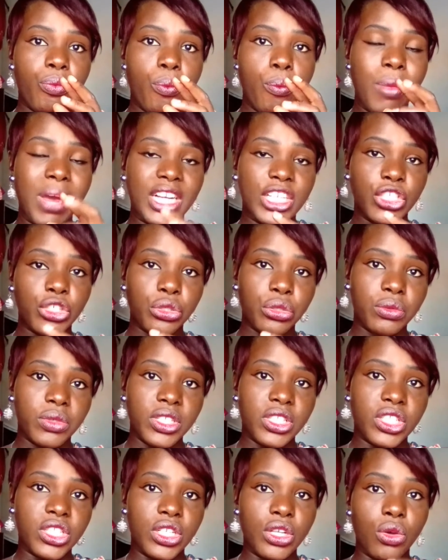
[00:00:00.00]

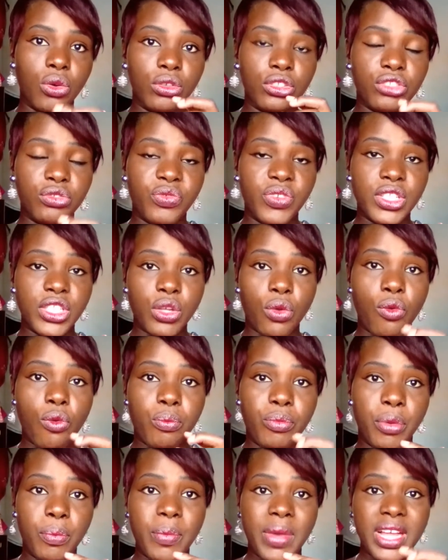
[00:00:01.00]
maturity or physical
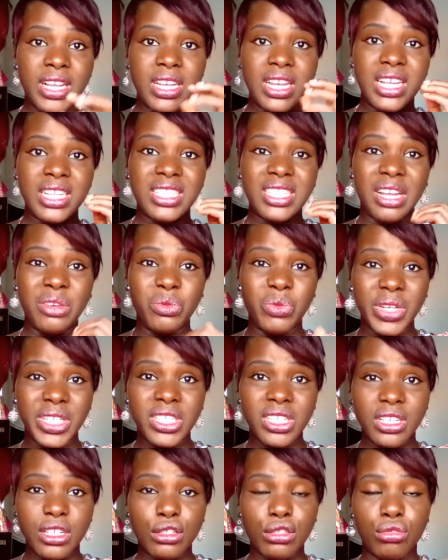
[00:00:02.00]
preparedness and
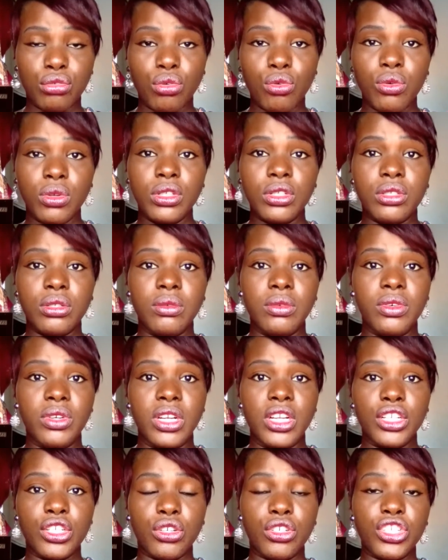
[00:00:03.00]
readiness to go into a
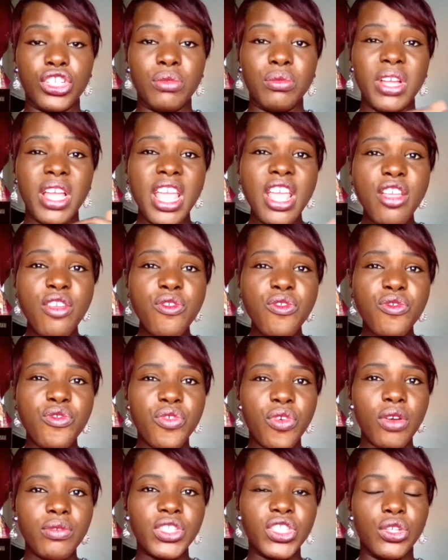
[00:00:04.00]
relationship
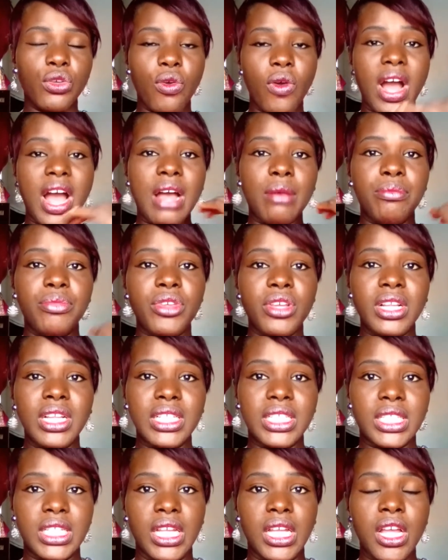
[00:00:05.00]
involves your
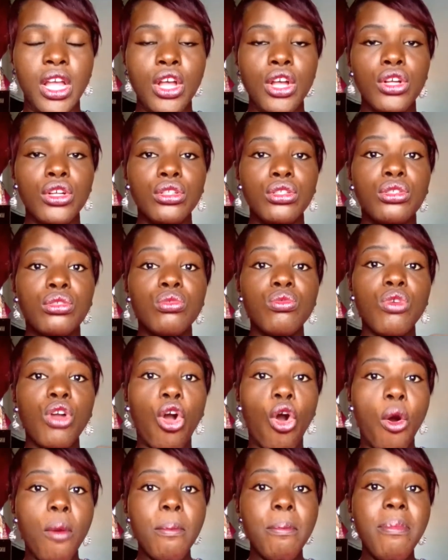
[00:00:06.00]
ability to
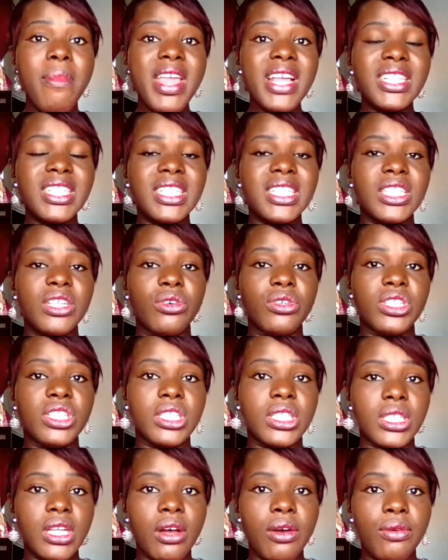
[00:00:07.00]
commit
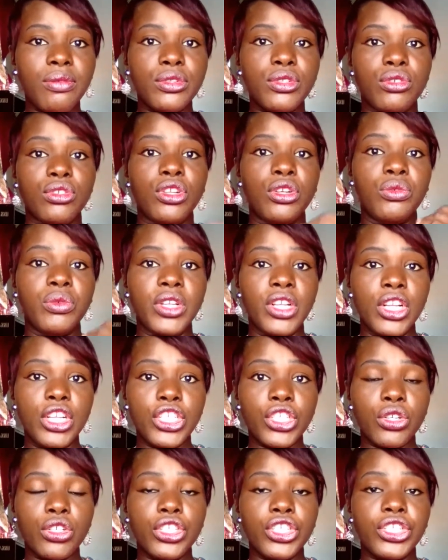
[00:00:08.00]
yourself to the
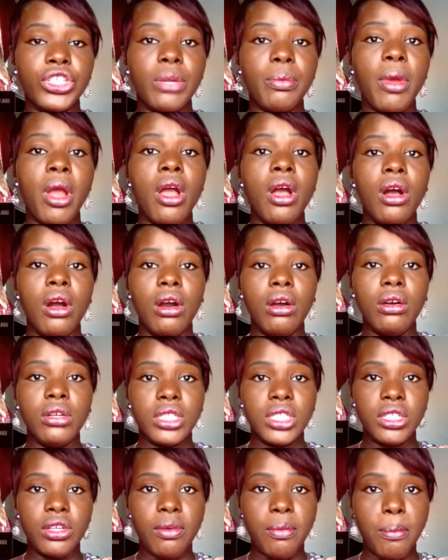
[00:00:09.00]
relationship or
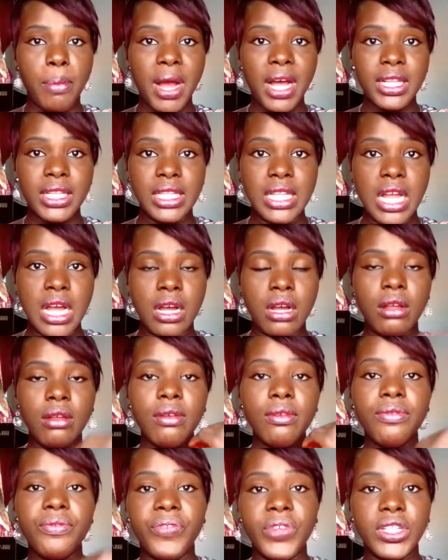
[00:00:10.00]
to your partner
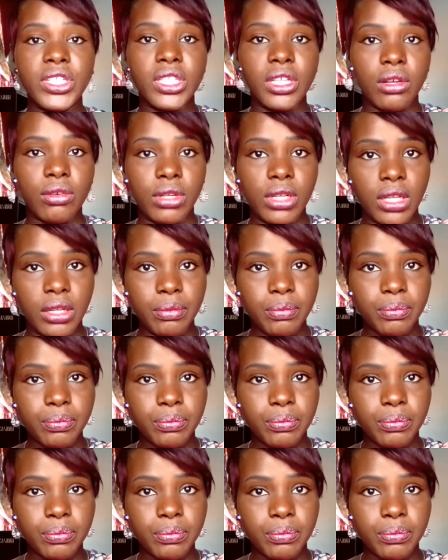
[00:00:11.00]
physically.